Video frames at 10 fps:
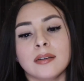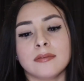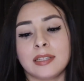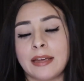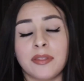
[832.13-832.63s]

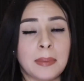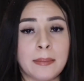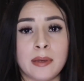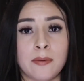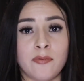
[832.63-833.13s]
give the
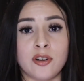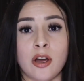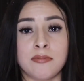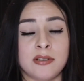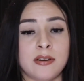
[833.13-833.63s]
baby up for
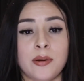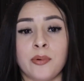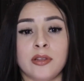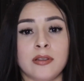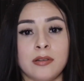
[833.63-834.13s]
adoption,
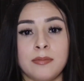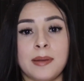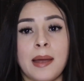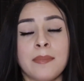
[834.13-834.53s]
abort the baby.